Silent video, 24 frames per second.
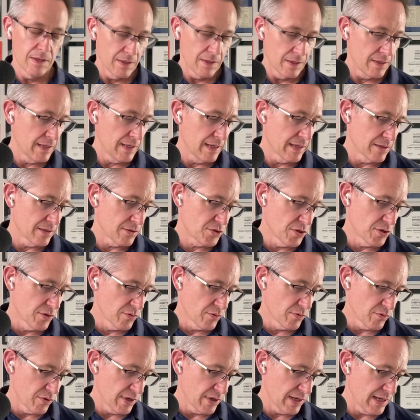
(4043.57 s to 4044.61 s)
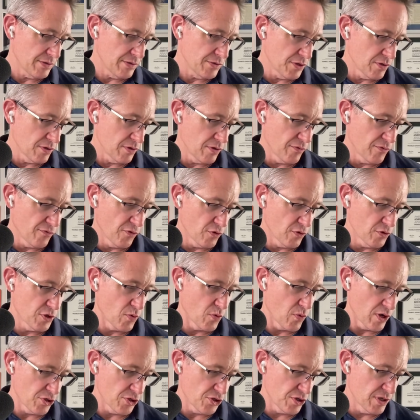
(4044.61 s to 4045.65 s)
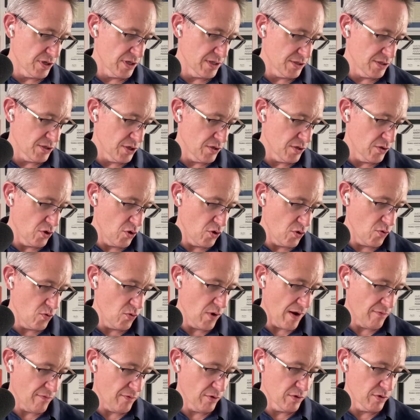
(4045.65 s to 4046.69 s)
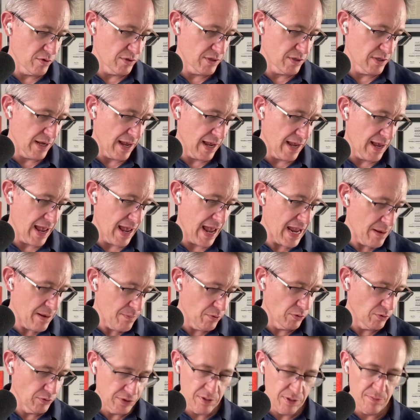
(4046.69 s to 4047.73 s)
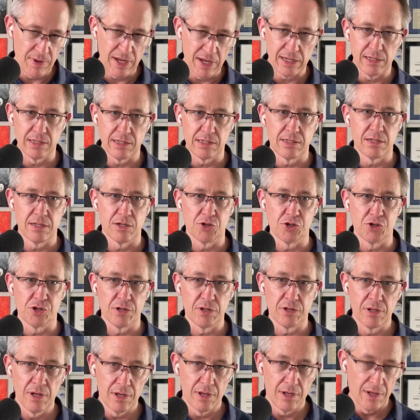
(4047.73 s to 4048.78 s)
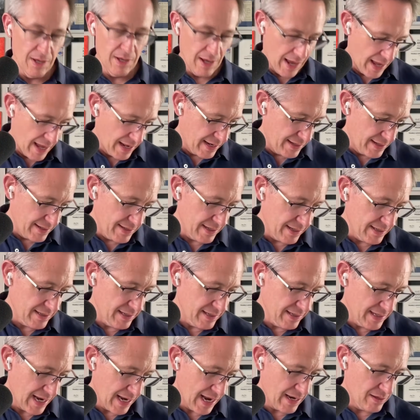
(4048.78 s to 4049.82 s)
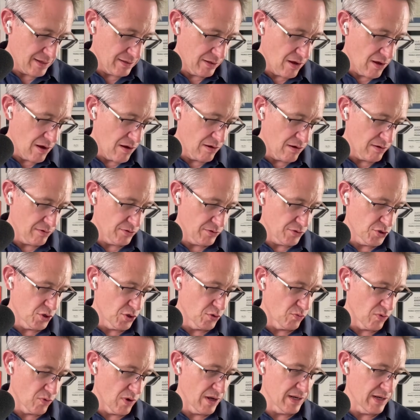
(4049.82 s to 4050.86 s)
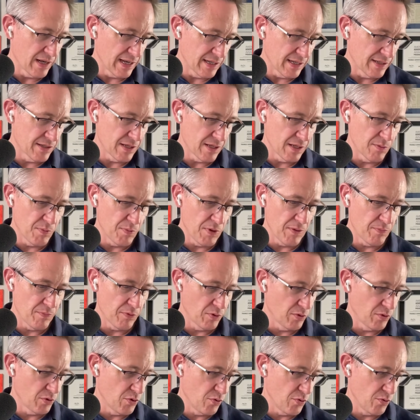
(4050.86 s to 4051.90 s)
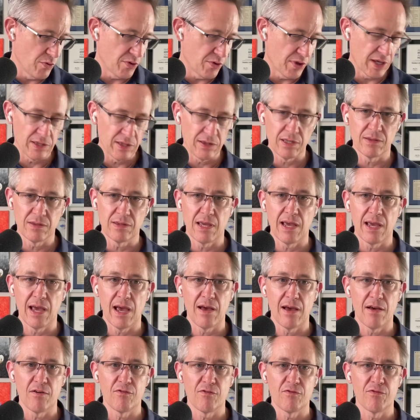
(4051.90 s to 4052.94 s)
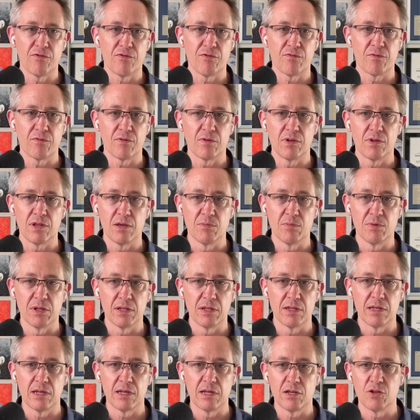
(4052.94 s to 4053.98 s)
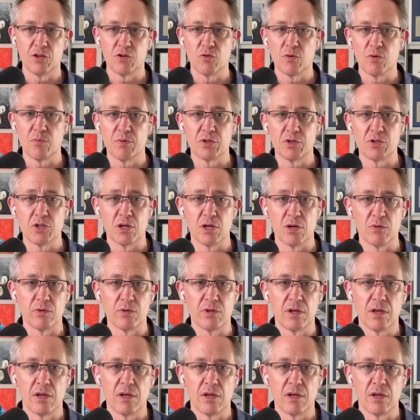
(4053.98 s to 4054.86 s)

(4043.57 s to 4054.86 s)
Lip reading: Yeah. So the answer to the first question is whoever is able to make a decision. And it doesn't take long to run into the people who think that they have the ability to do it, but don't.